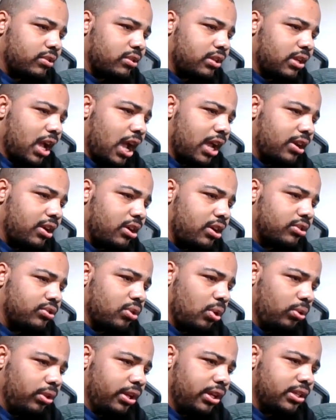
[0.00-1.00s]
got a
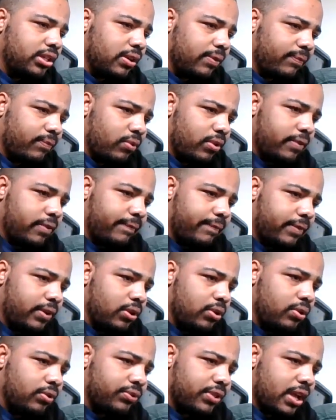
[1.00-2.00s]
totally different
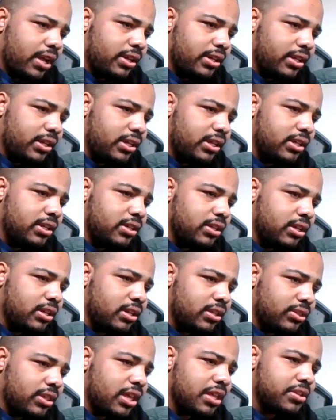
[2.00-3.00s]
feel than
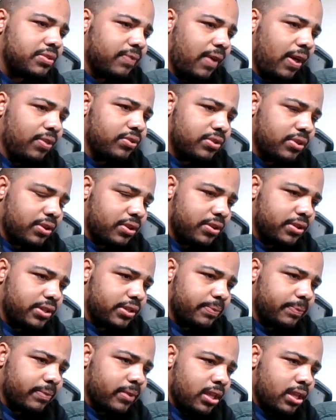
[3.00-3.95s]
his father does.